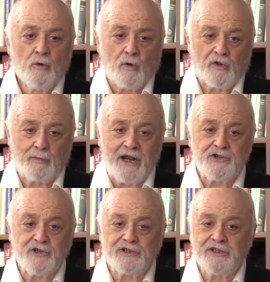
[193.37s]
where the
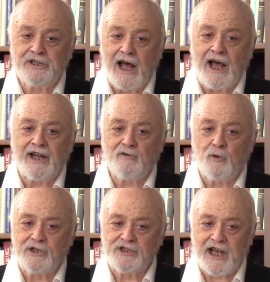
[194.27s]
patient can die if one's